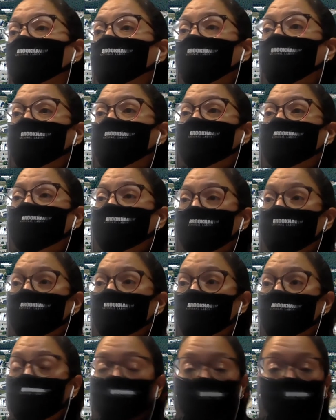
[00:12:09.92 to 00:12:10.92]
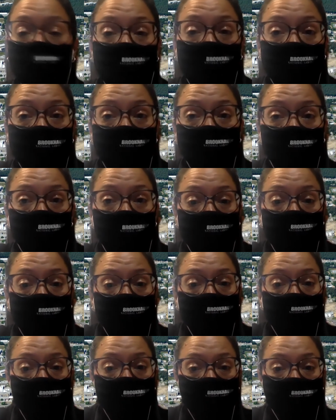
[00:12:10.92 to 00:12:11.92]
with a synchrotron light source?
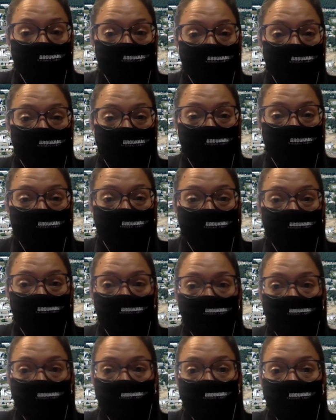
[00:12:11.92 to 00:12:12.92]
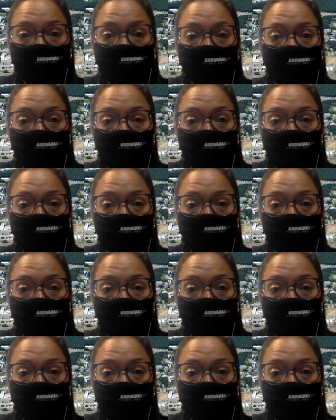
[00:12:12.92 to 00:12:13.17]
That's a